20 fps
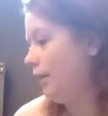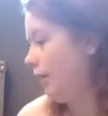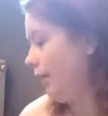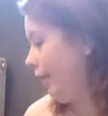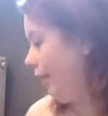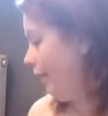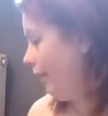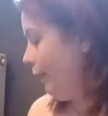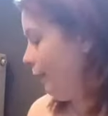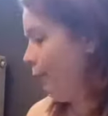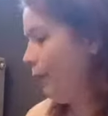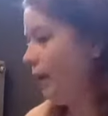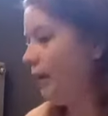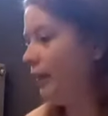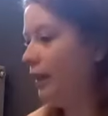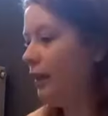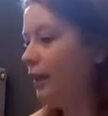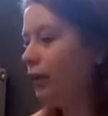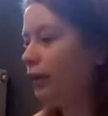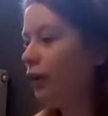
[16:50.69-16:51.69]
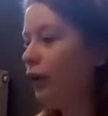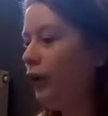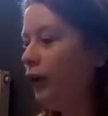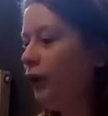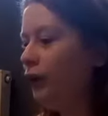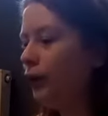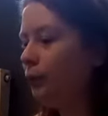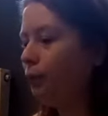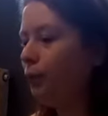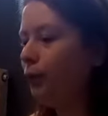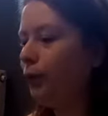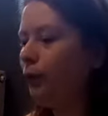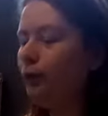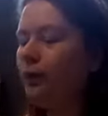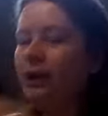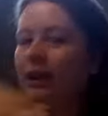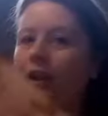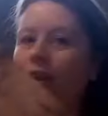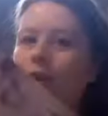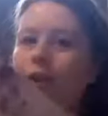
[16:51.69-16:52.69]
And then I've got Huda
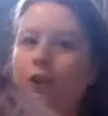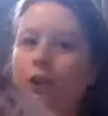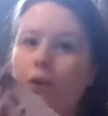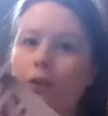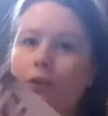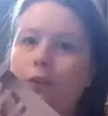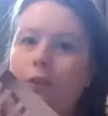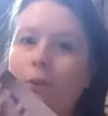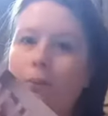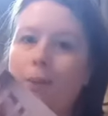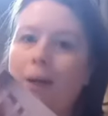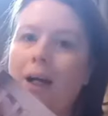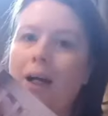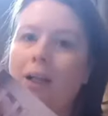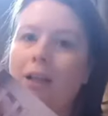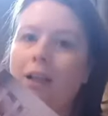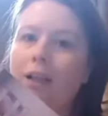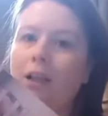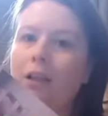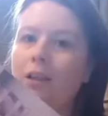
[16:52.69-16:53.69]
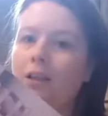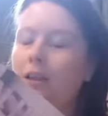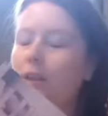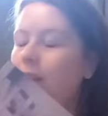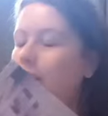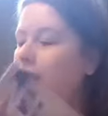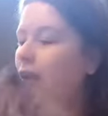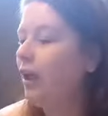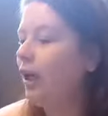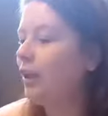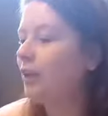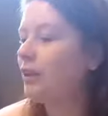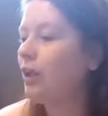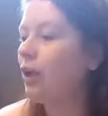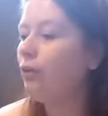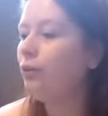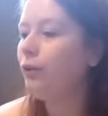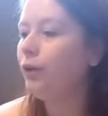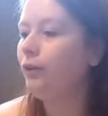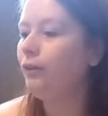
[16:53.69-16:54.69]
Beauty Nude palette. I
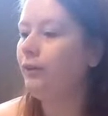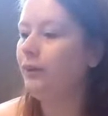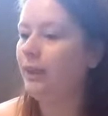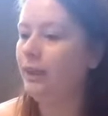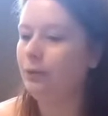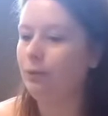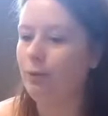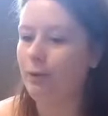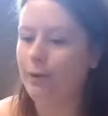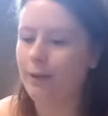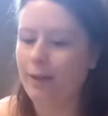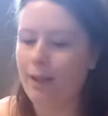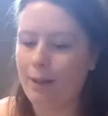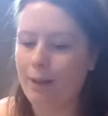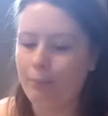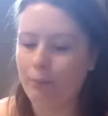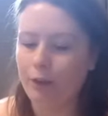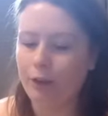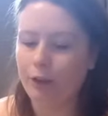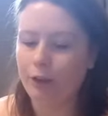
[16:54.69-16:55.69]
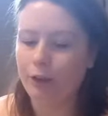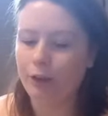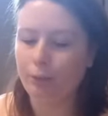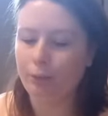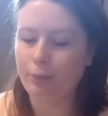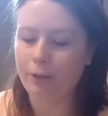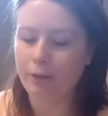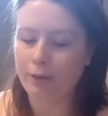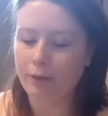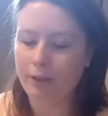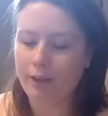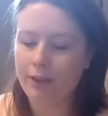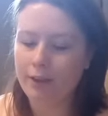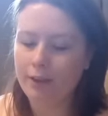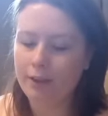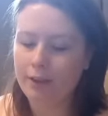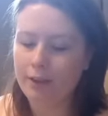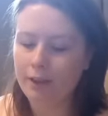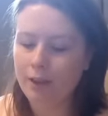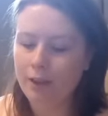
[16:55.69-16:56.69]
don't use this one that much, to be
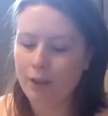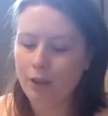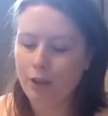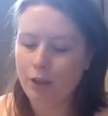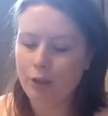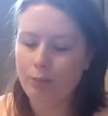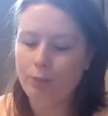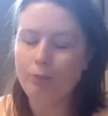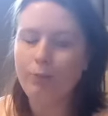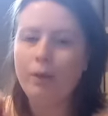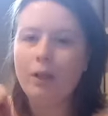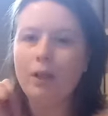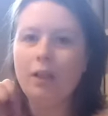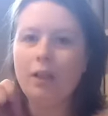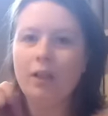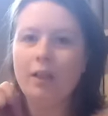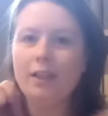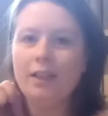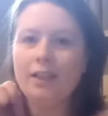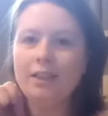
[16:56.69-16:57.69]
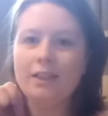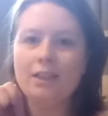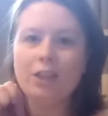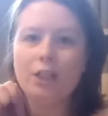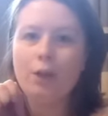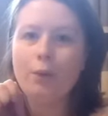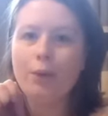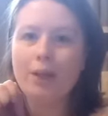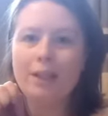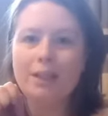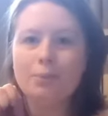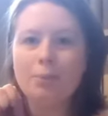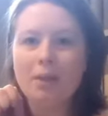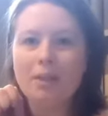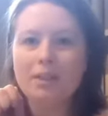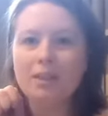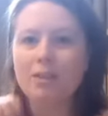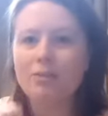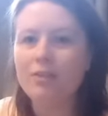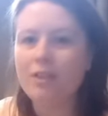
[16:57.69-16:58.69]
honest, but it's too
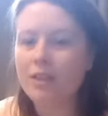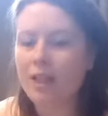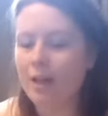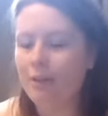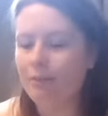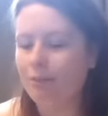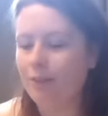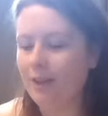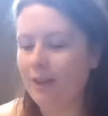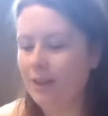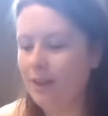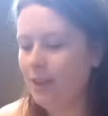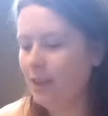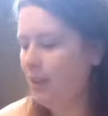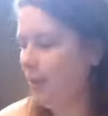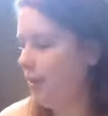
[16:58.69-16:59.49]
expensive to get rid.